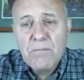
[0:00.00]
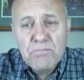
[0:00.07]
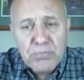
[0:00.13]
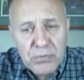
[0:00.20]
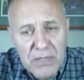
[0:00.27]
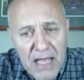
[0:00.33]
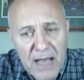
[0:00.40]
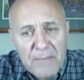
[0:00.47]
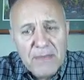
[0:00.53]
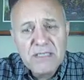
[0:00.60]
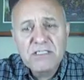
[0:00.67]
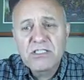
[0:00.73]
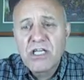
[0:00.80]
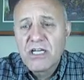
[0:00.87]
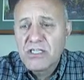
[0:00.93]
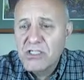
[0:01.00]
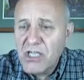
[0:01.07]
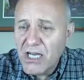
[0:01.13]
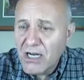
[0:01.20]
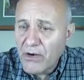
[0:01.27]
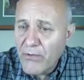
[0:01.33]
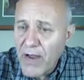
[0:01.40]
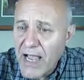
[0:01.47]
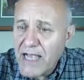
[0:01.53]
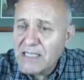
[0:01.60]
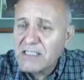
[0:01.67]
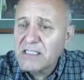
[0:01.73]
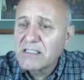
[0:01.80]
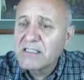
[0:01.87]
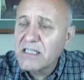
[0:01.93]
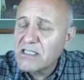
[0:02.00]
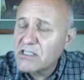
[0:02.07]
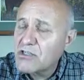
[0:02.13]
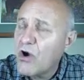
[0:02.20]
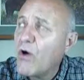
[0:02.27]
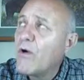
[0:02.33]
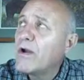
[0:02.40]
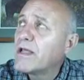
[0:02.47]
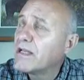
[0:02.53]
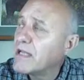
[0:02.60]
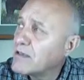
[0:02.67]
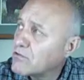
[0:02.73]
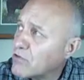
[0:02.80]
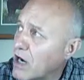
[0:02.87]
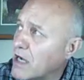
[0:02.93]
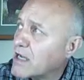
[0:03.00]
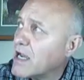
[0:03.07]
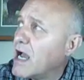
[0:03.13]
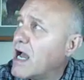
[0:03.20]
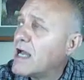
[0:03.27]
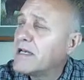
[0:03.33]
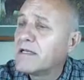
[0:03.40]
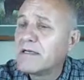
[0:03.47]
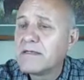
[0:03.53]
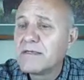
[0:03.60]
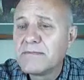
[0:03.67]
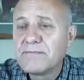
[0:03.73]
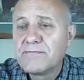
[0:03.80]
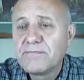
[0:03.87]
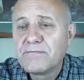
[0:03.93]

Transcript: A blemished generation, distorted and crooked.